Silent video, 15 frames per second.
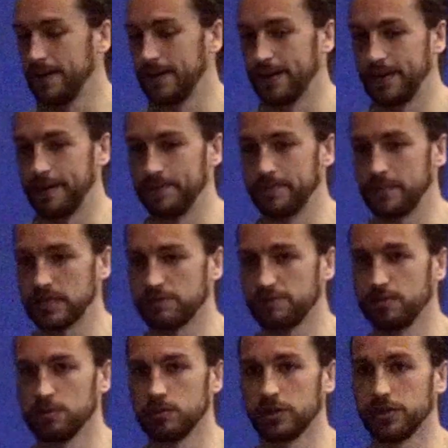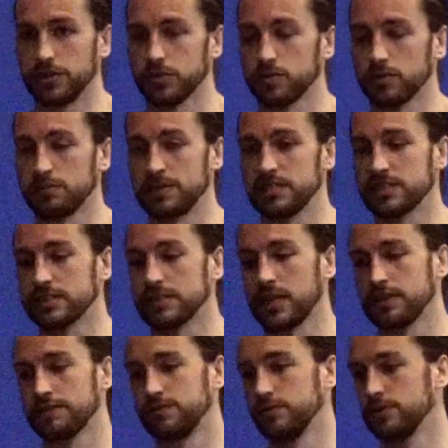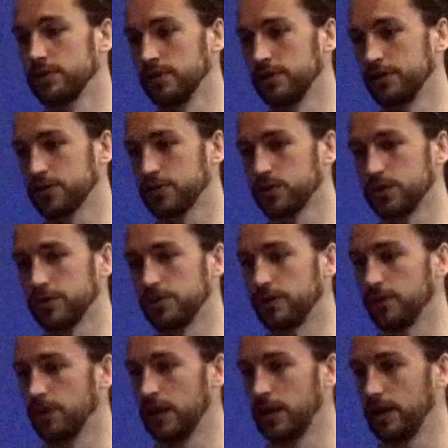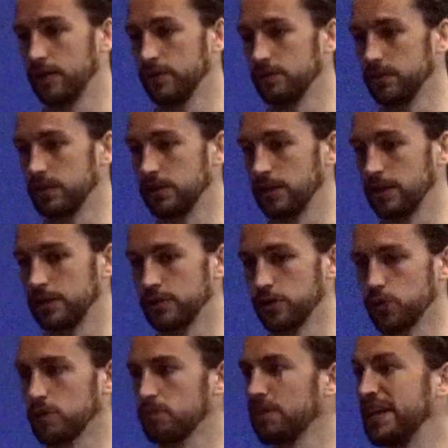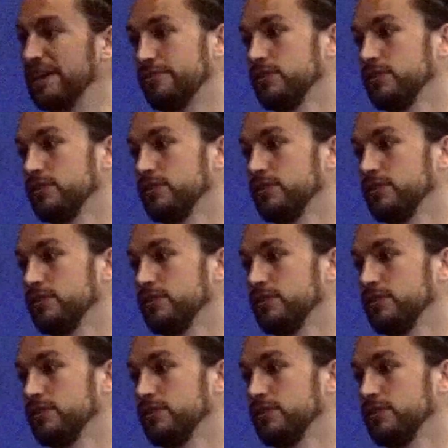As a footballer, you just want to be successful. You just want to do well, and you want to play